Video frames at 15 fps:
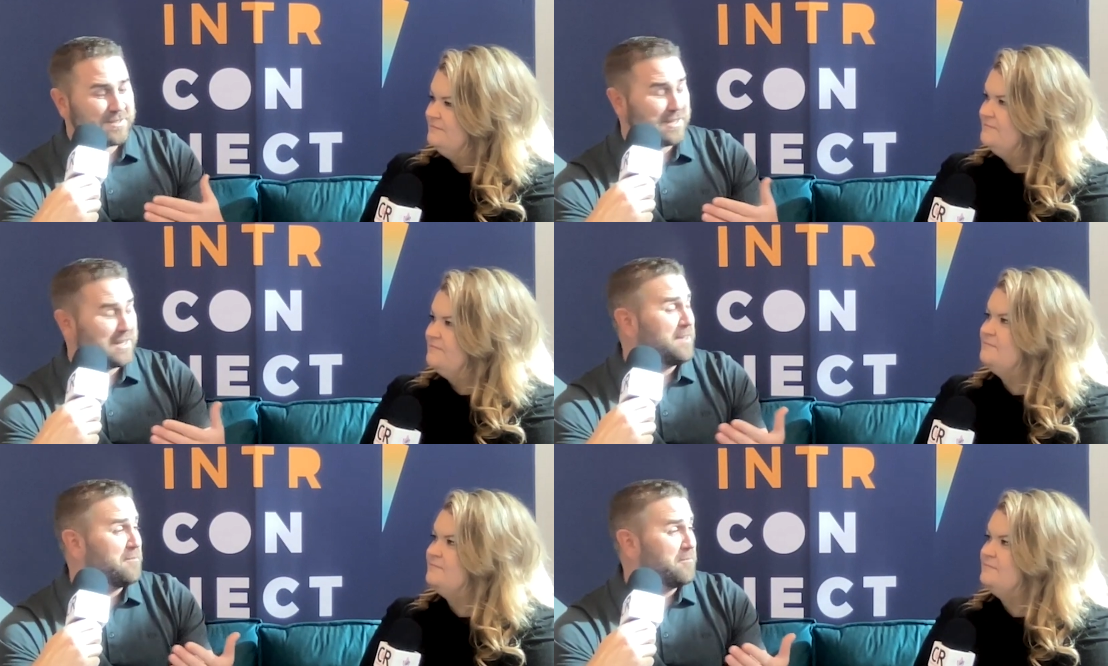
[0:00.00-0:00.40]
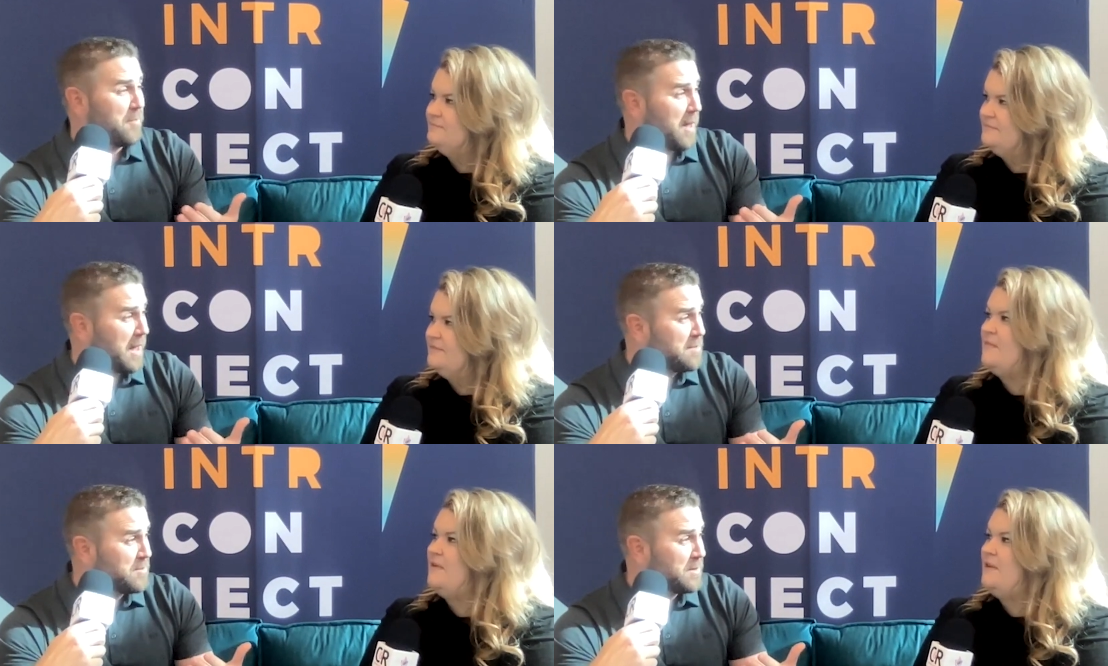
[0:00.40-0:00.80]
Speaker 1: to give
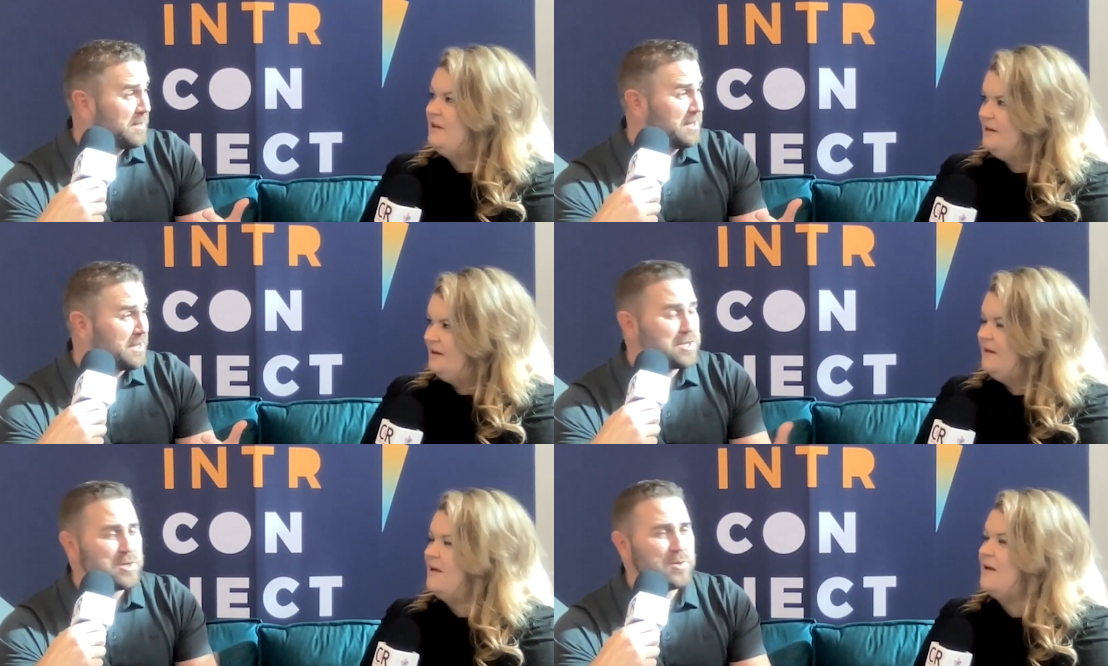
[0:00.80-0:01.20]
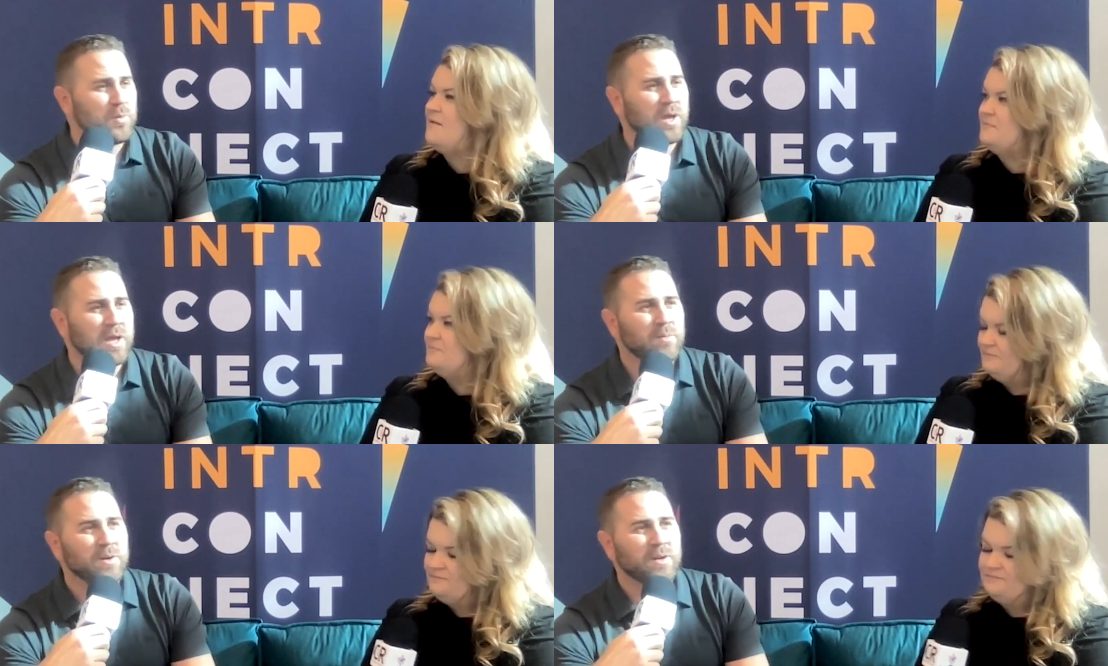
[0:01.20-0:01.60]
payment, issue yeah.
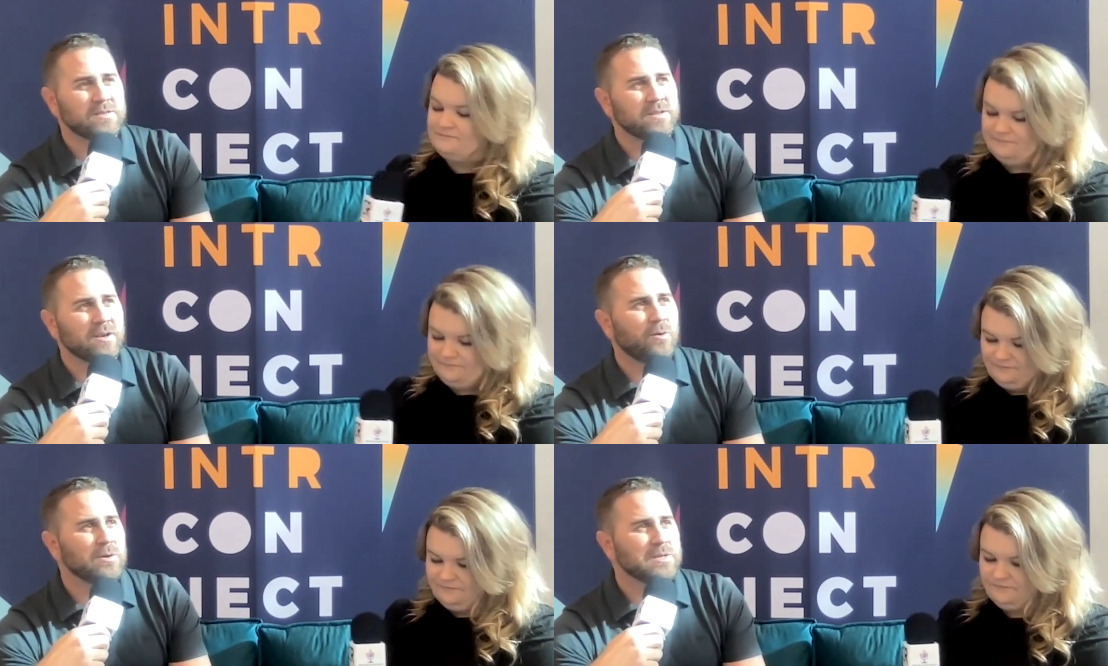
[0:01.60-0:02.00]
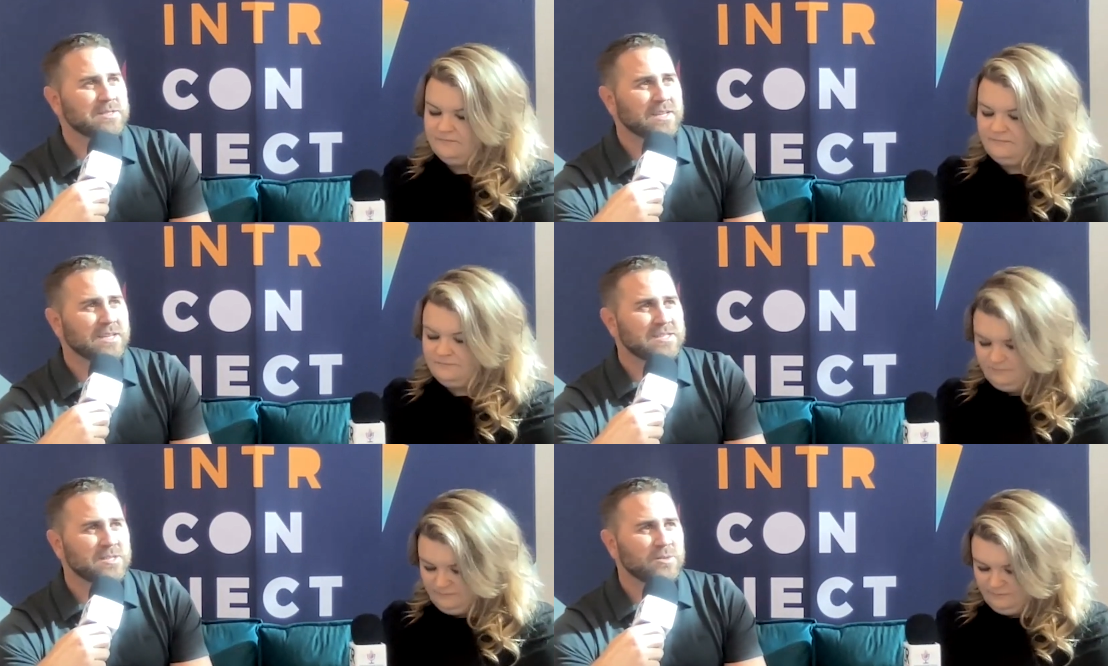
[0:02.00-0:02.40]
payment. It's
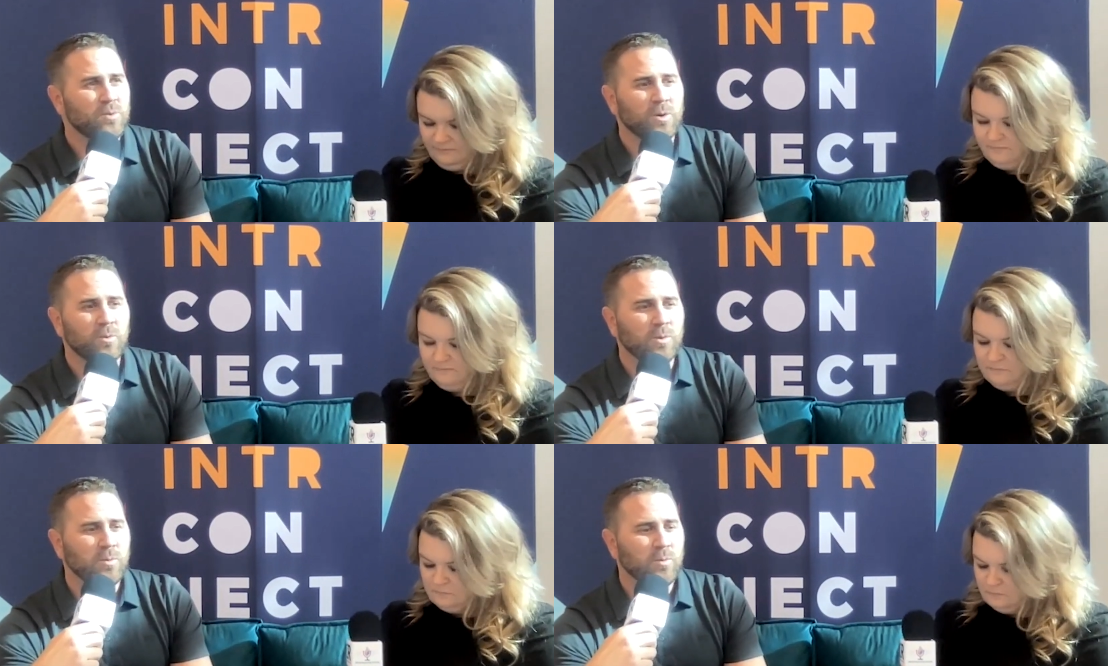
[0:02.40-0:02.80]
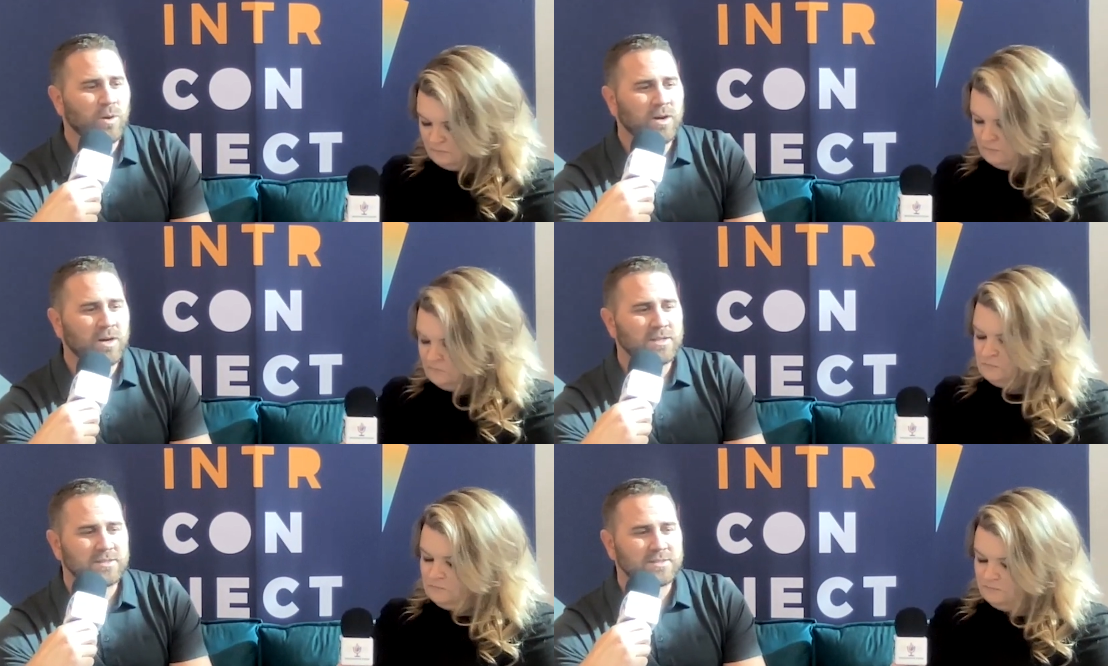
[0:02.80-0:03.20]
always less than what we
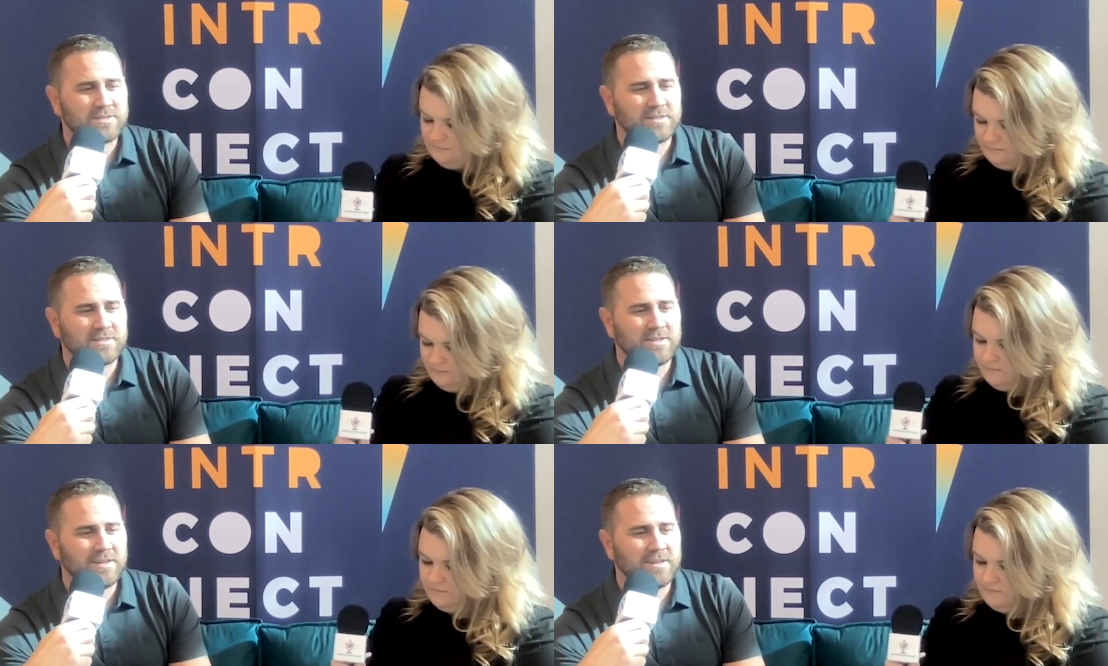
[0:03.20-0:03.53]
want.